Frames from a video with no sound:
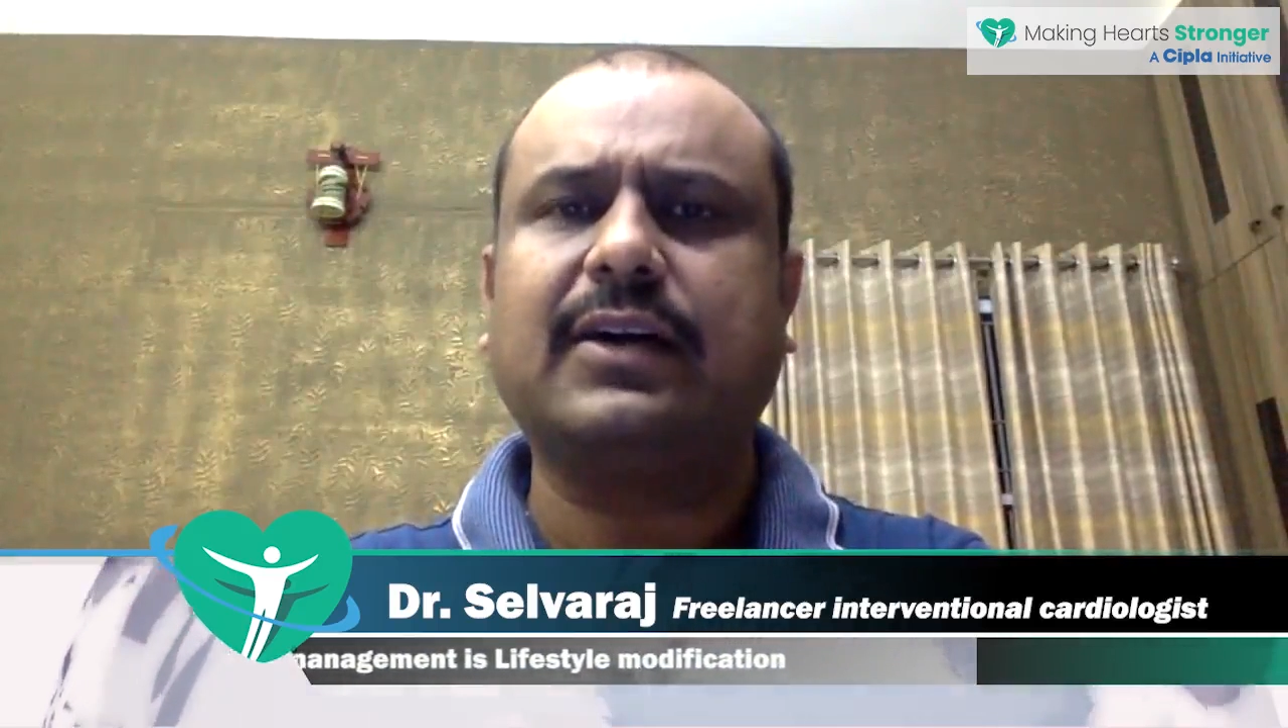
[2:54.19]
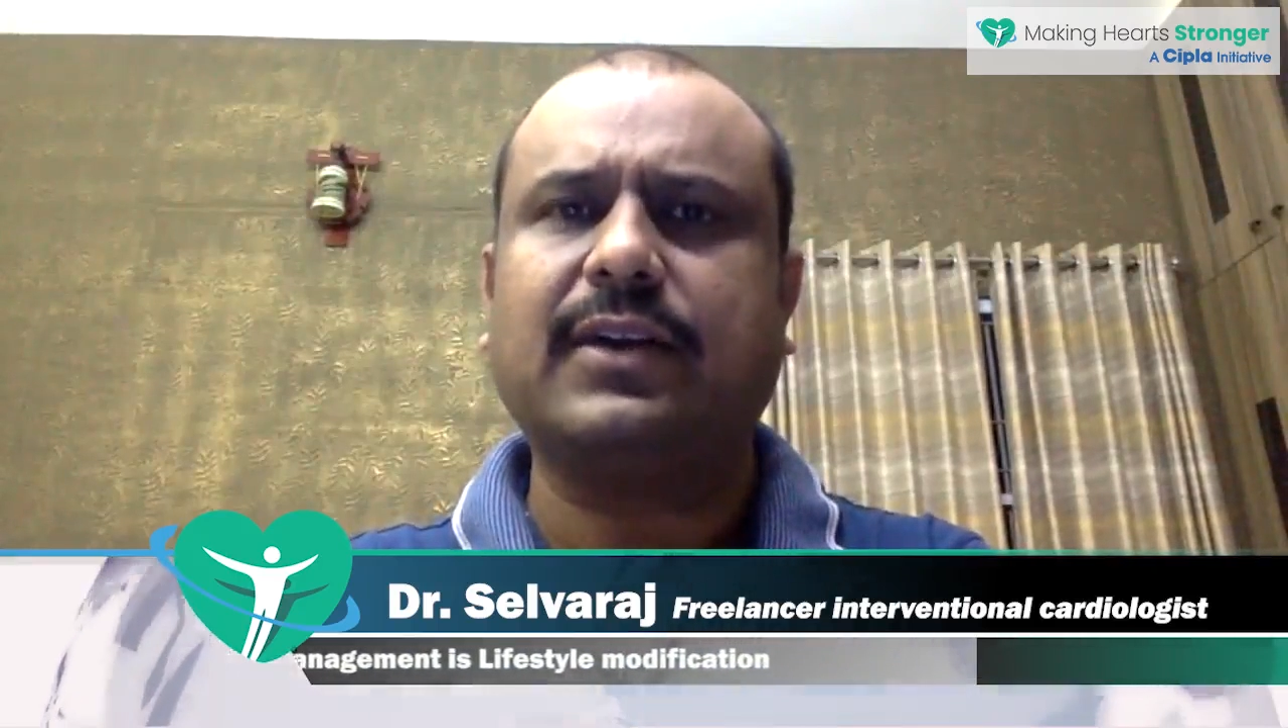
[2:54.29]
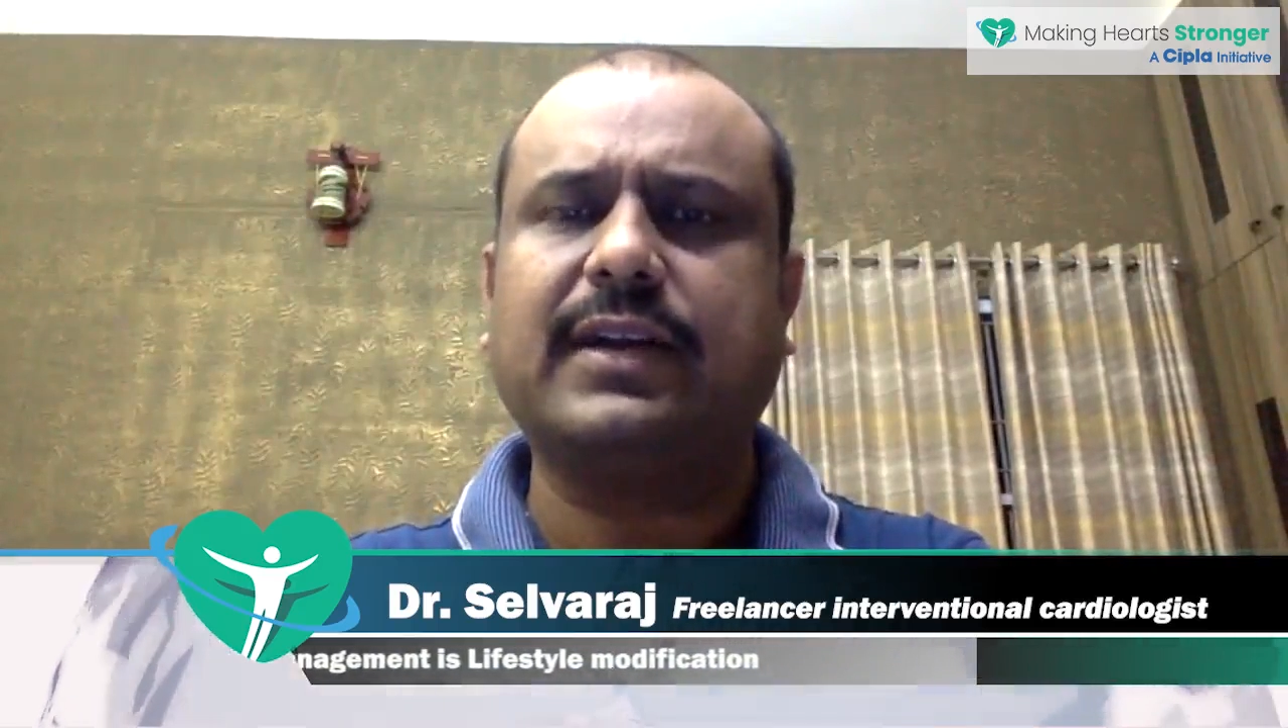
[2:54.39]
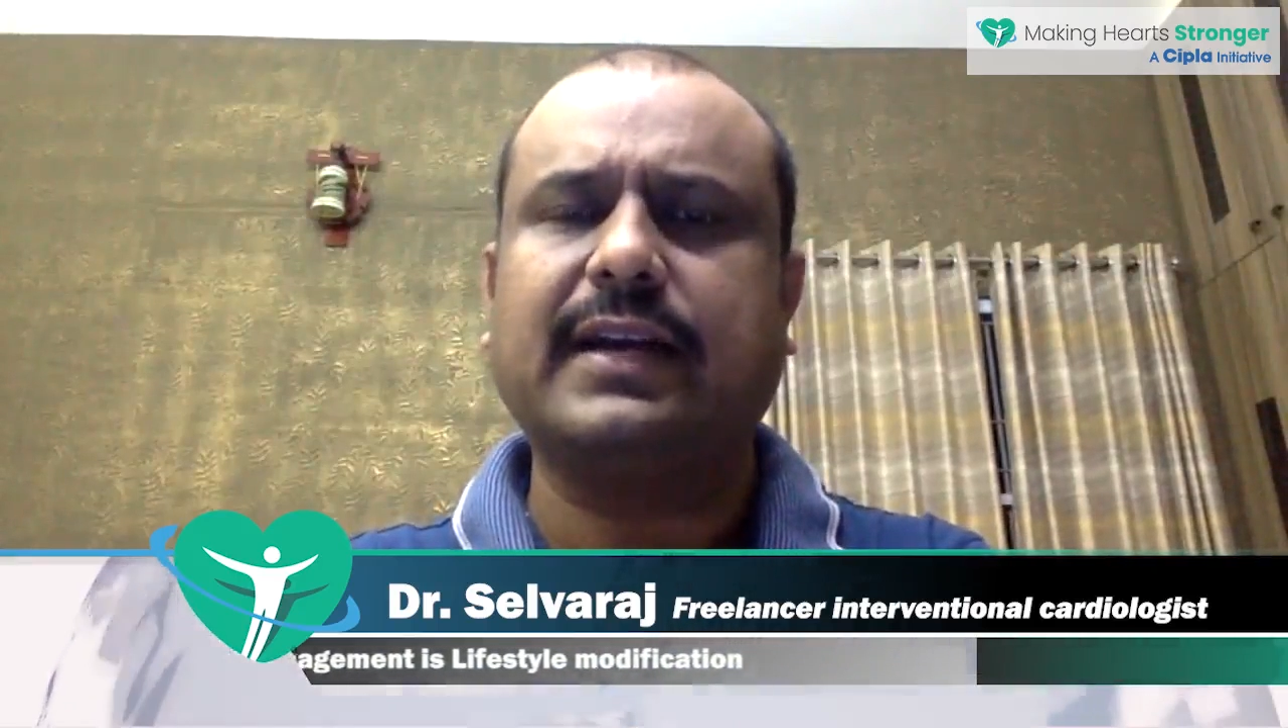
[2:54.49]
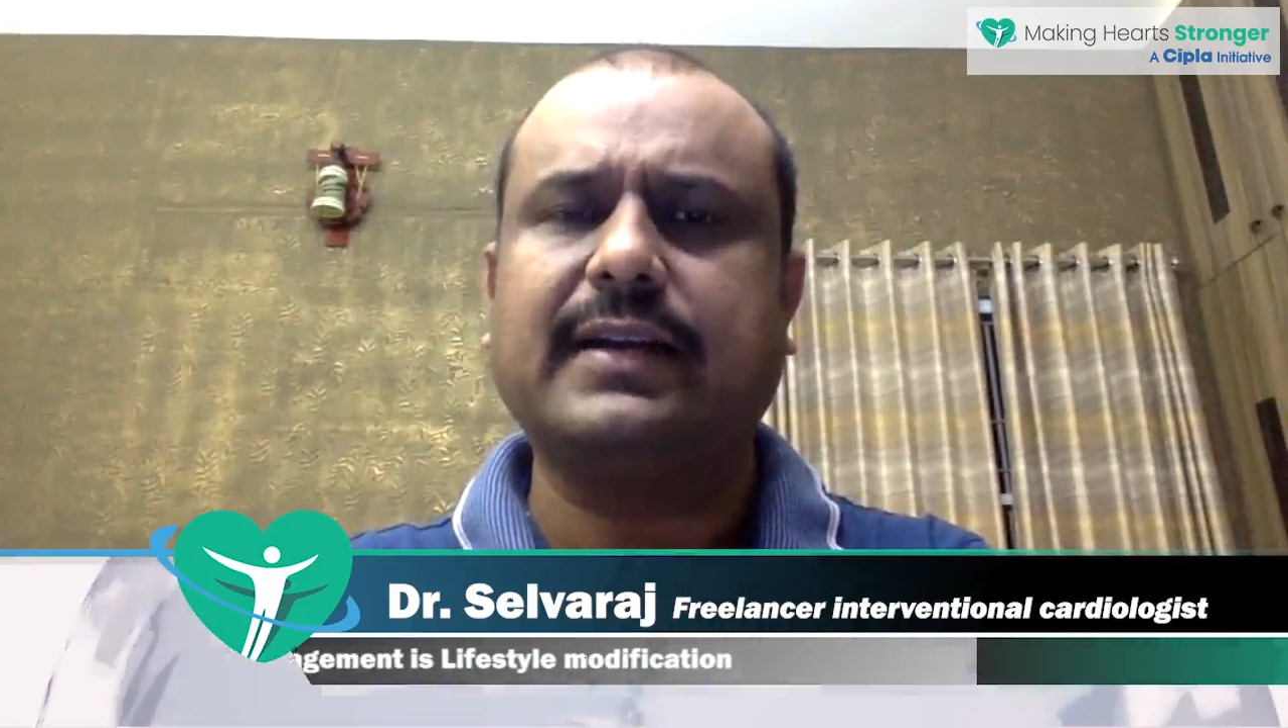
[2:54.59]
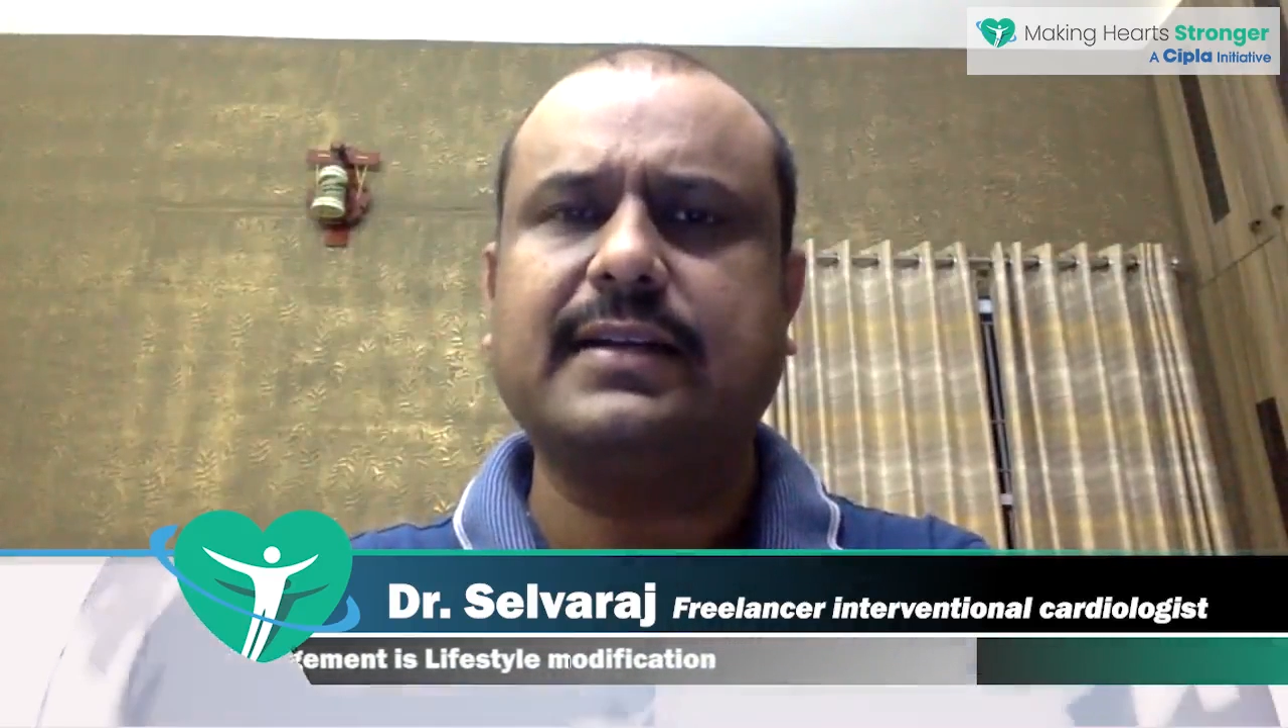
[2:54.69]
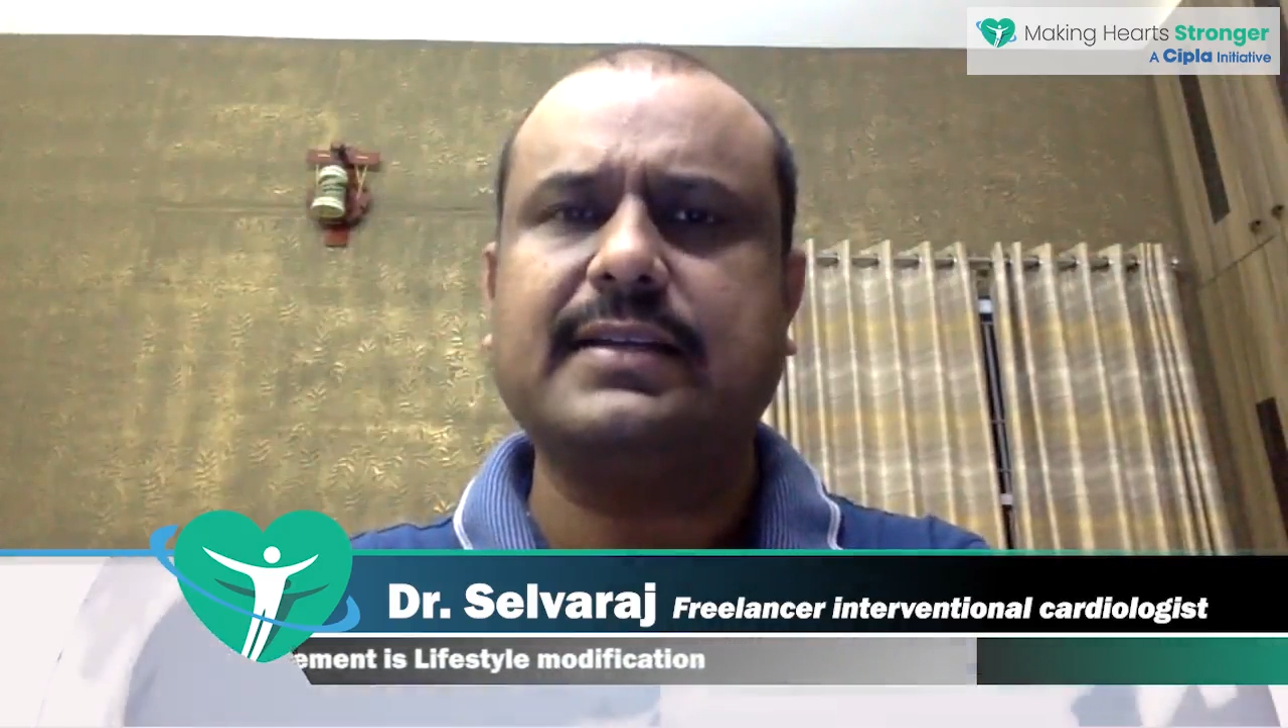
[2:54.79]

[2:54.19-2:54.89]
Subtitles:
coronary artery